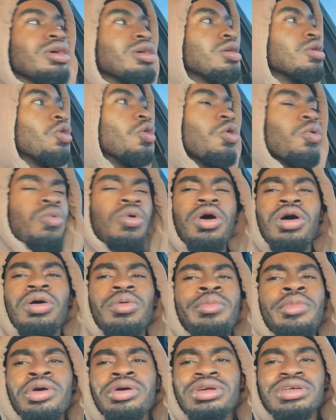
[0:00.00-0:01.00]
or
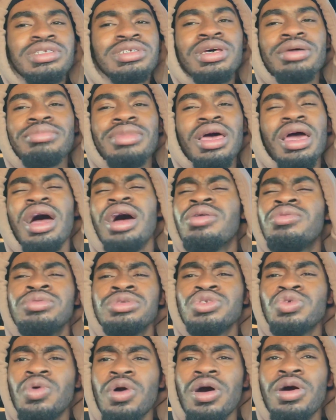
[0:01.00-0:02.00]
Walmart or something. Like, it
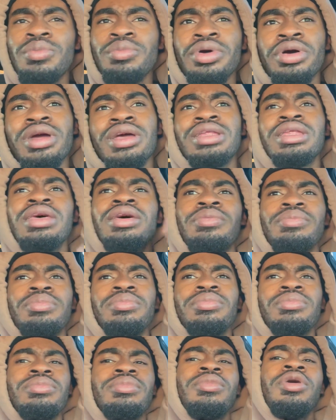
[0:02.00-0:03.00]
was Walmart, and then
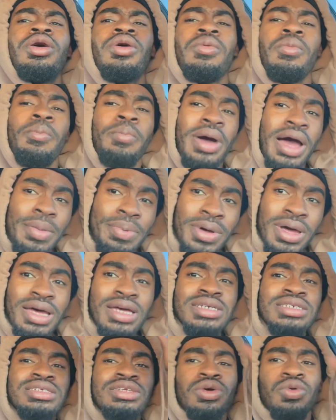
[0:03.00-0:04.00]

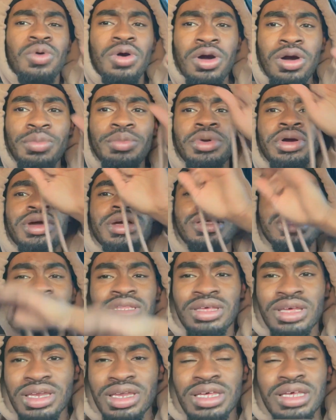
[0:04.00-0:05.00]
Popeyes, then Walmart,
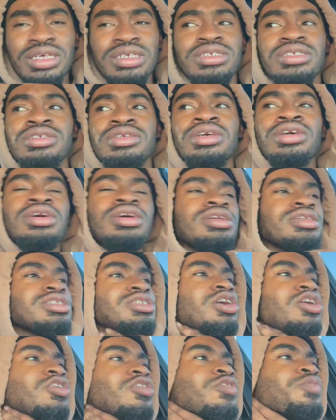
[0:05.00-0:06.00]
then this.
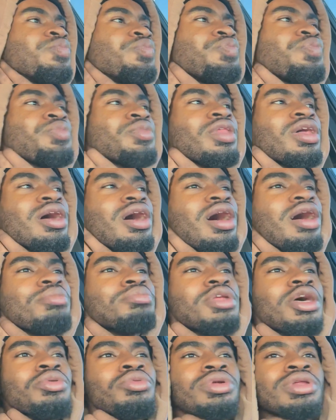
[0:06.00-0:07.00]
So I'm
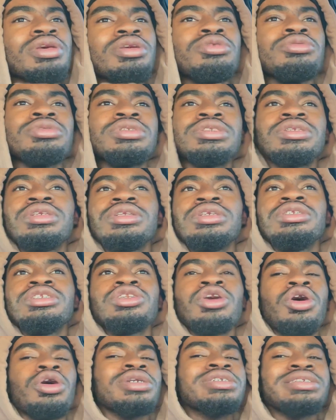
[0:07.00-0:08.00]
not really used to these
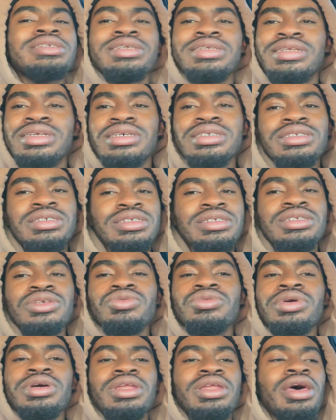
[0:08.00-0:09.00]
harsh conditions and
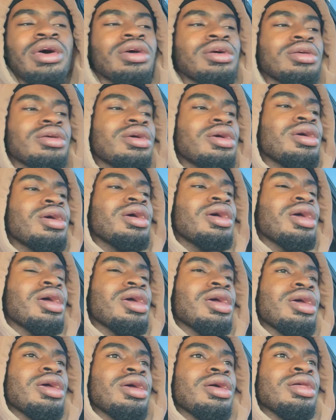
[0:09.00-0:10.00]
whatnot.
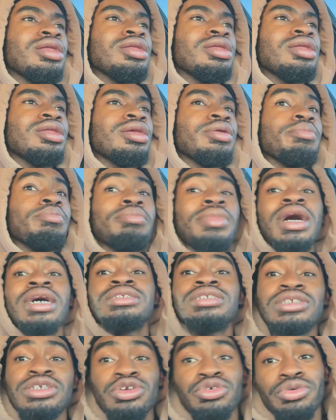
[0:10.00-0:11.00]
And my
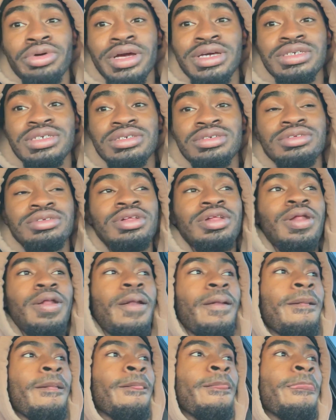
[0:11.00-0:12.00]
generation
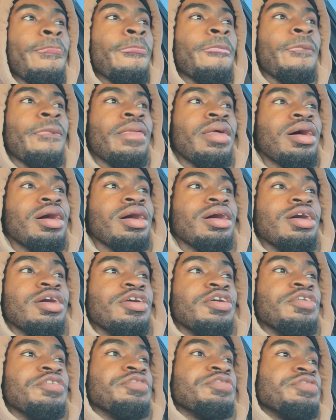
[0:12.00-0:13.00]

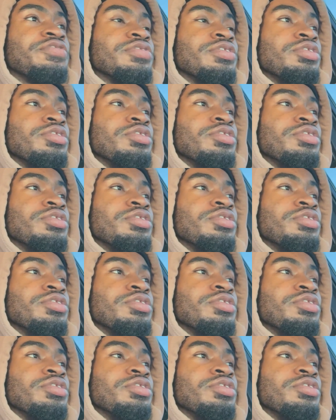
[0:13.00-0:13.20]
of,